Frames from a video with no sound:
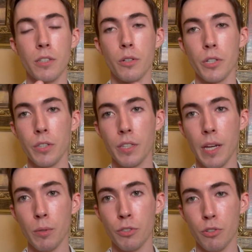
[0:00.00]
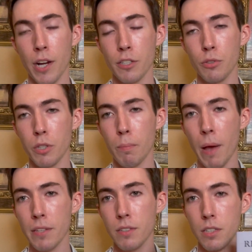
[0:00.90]
Clearly they were trying to do their
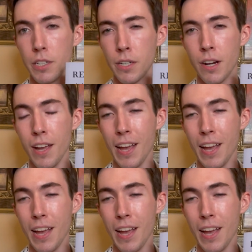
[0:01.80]
best here,